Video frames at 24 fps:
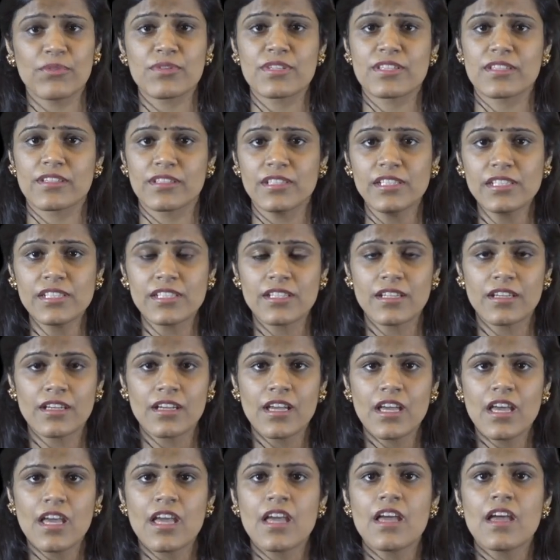The result:
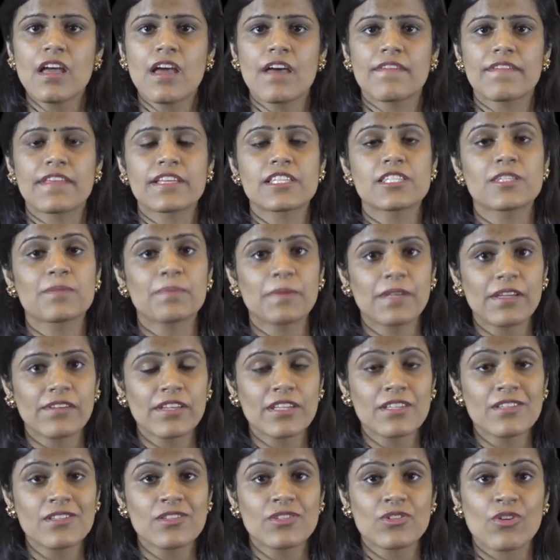the
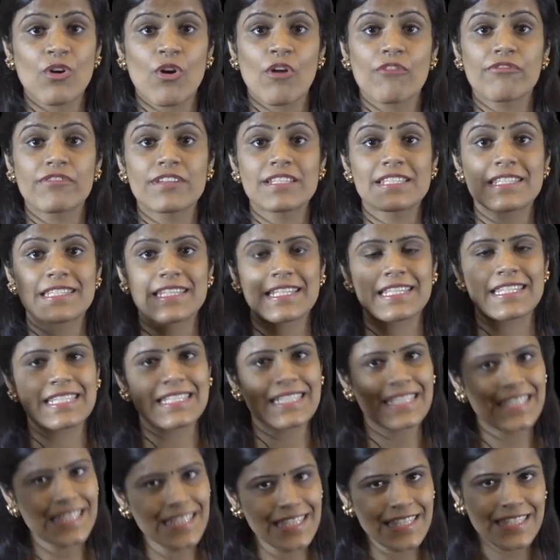experience of
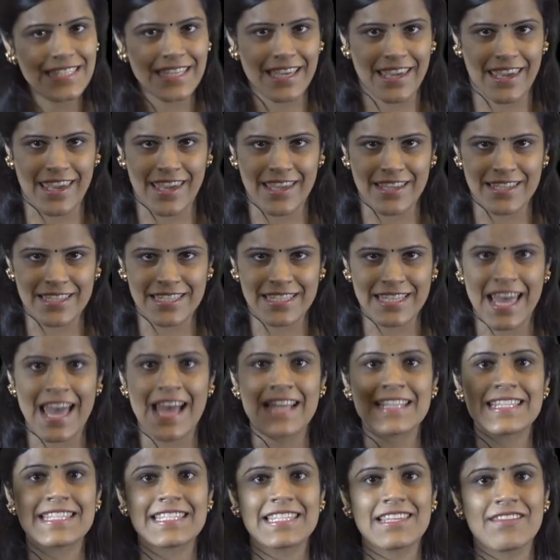16 seconds
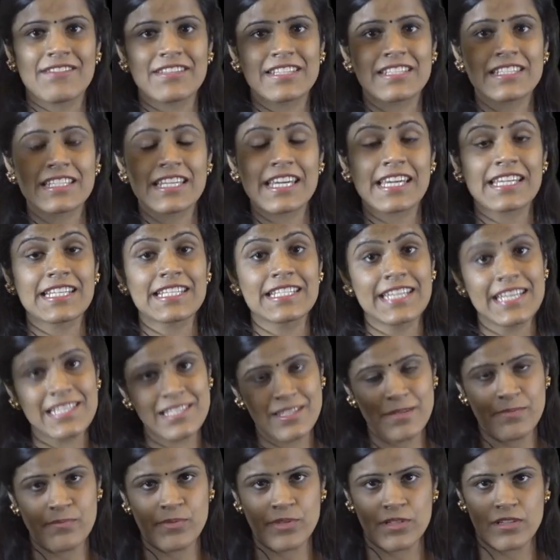at 78
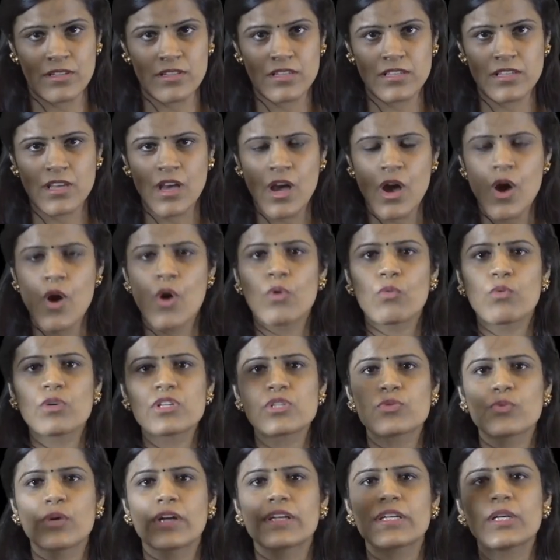decibels
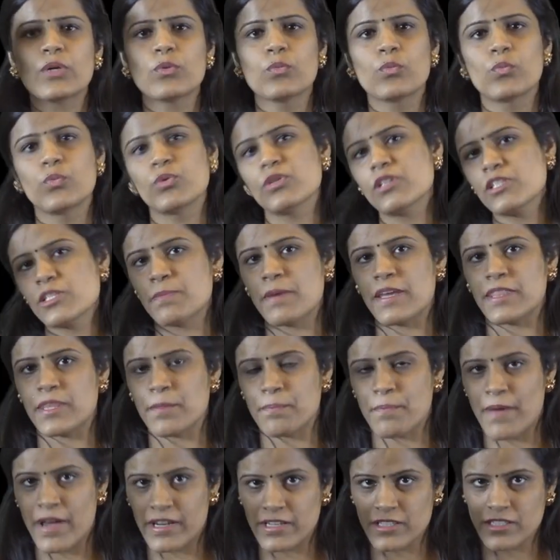was rated worse
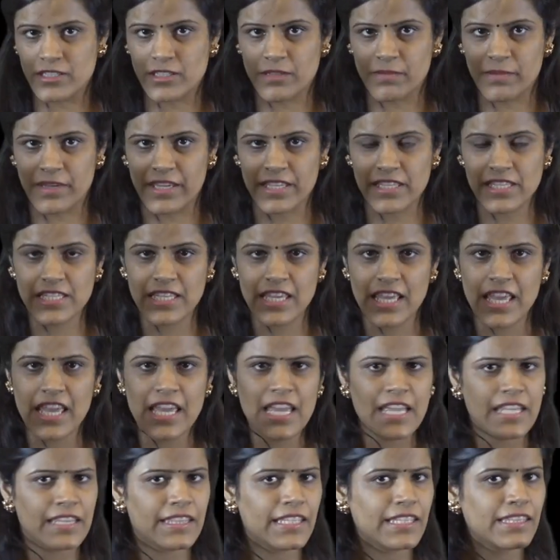by the participants
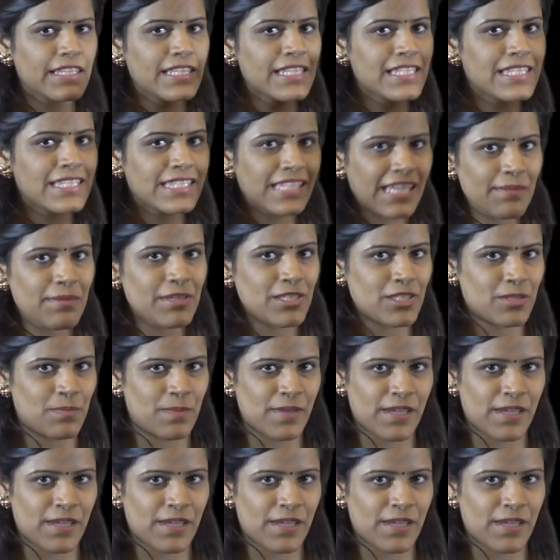than the same